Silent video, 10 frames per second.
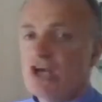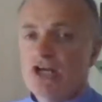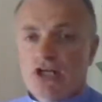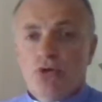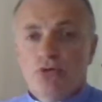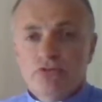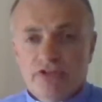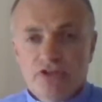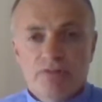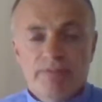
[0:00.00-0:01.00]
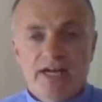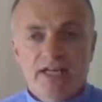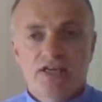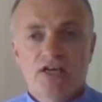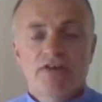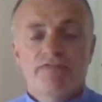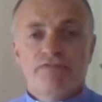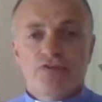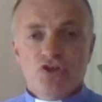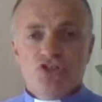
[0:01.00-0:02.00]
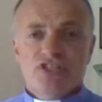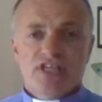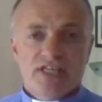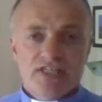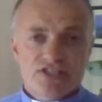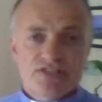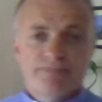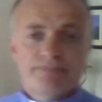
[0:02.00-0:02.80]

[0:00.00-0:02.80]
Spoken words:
clothes on our back, food to eat,